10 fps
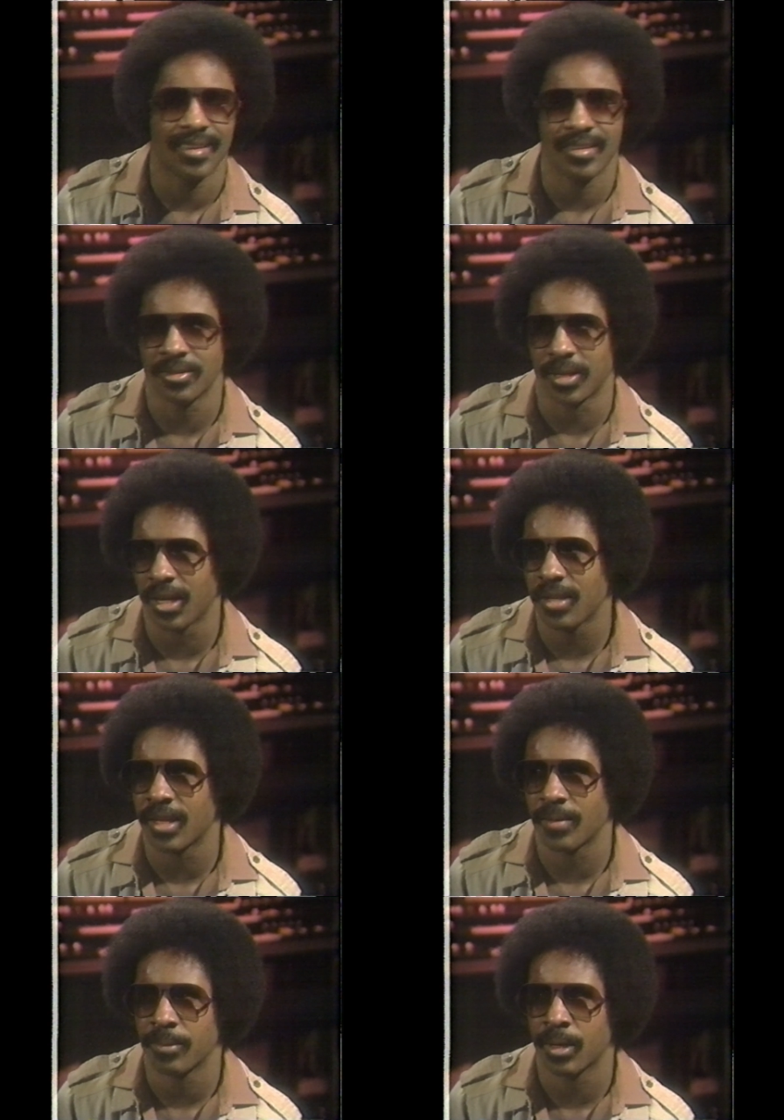to aid
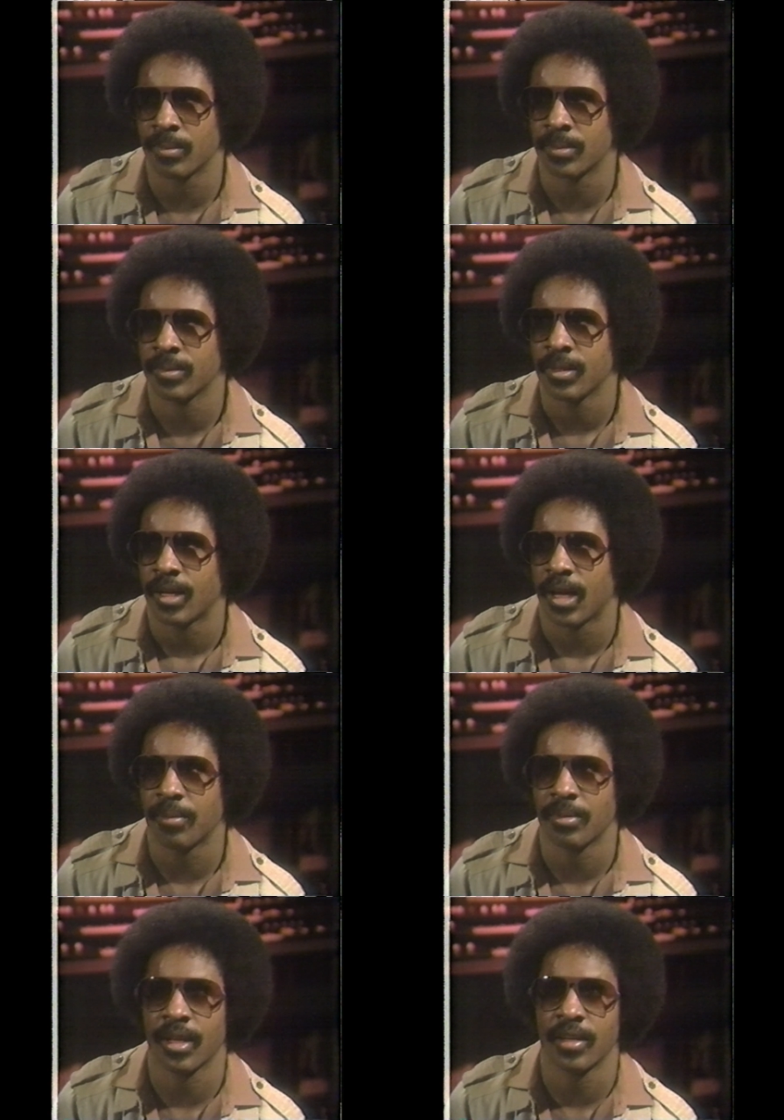that problem, I
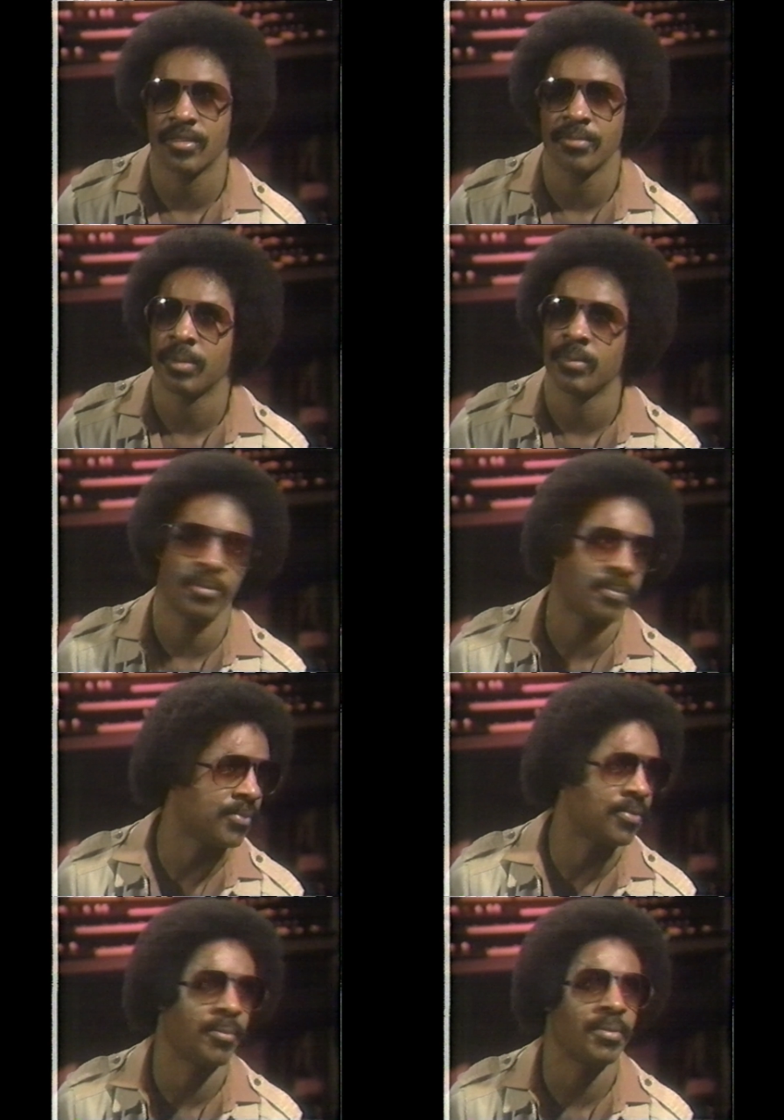would like to maybe do
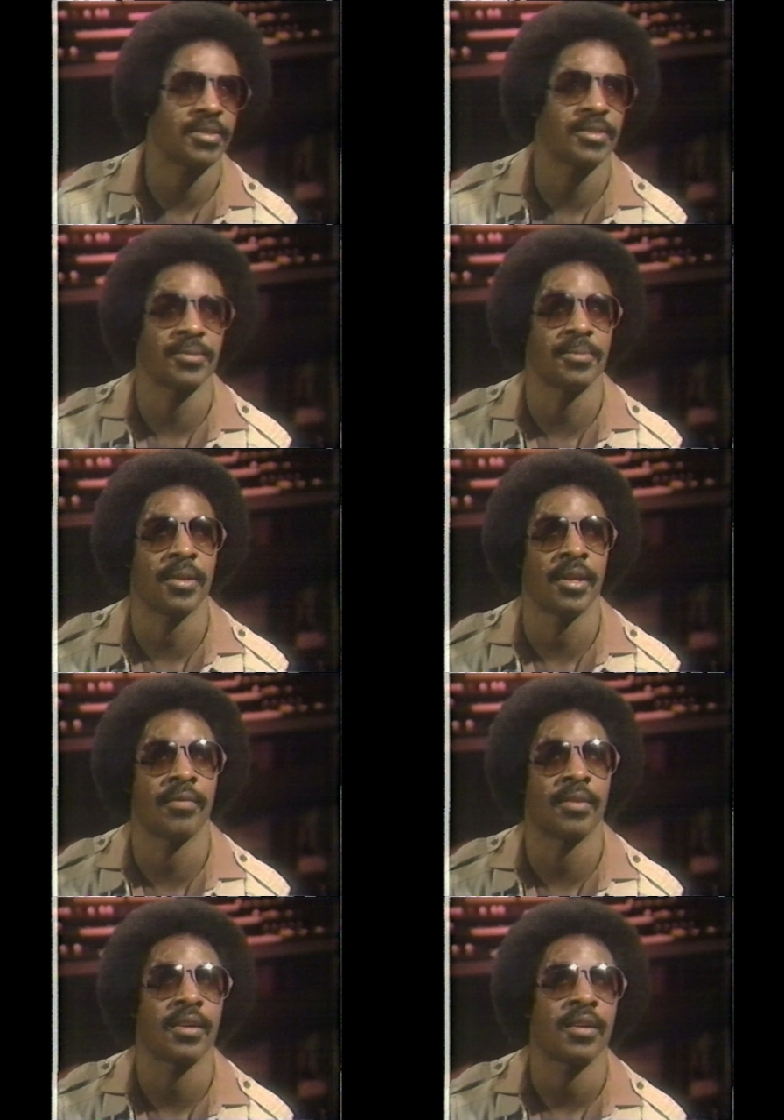performances or
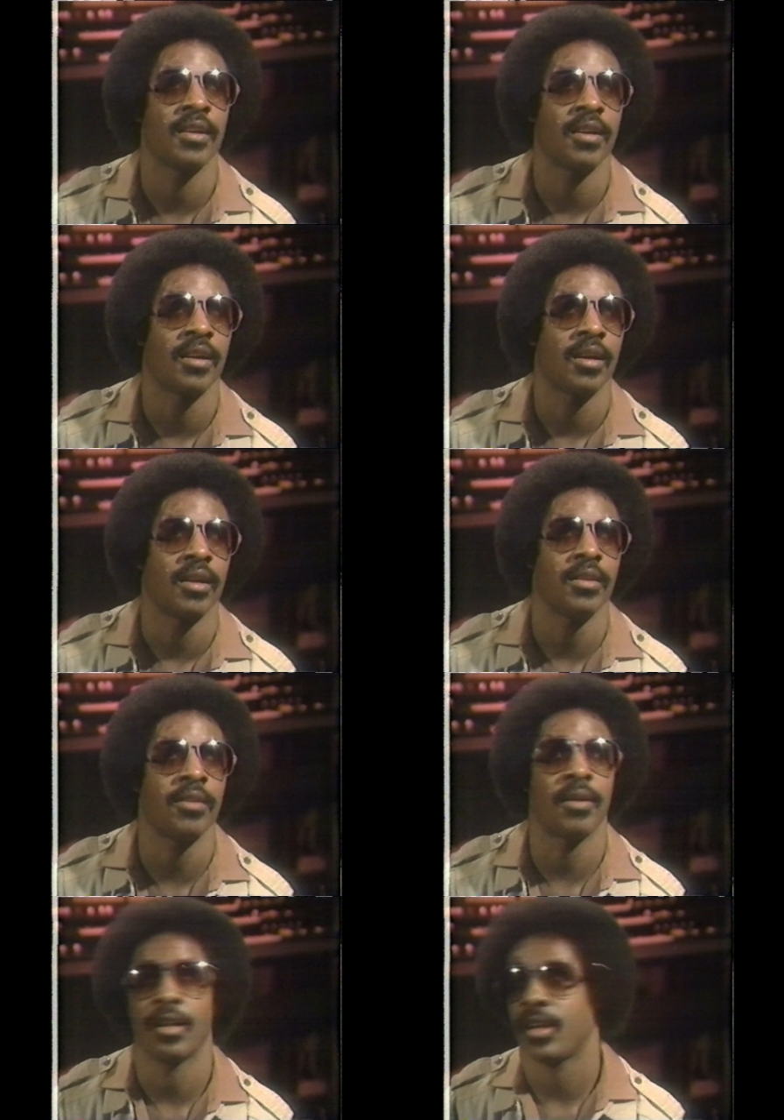whatever. Mm -hmm.
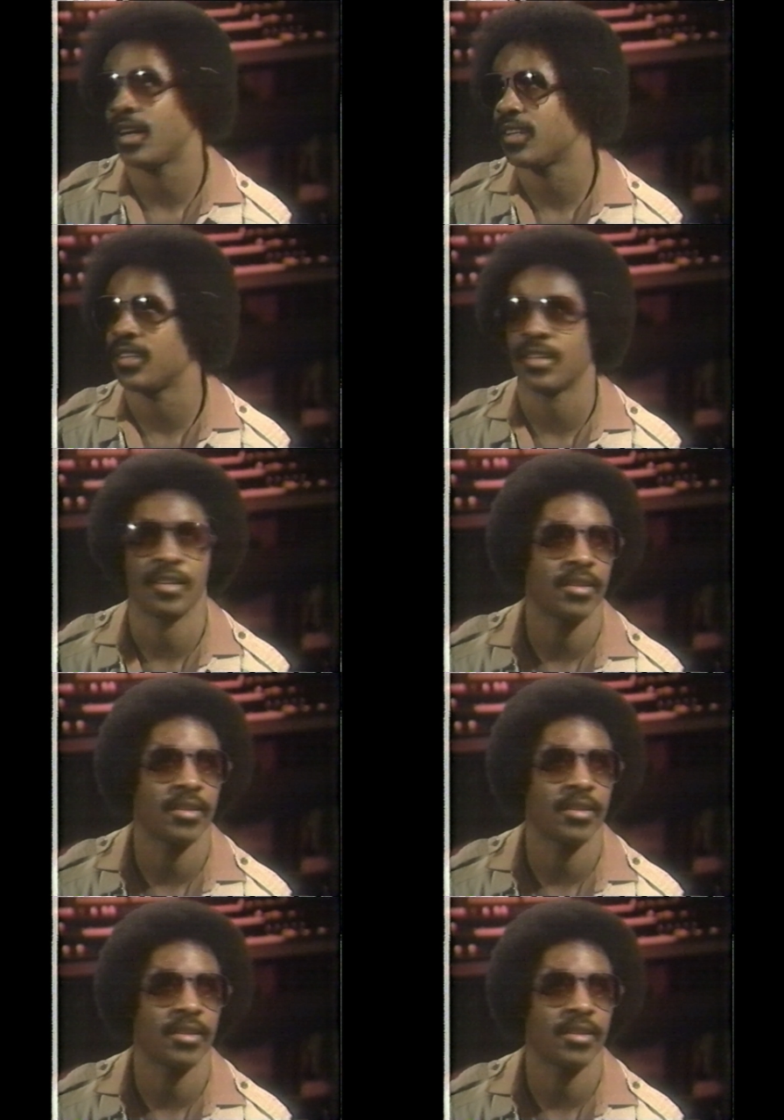No, I like But here.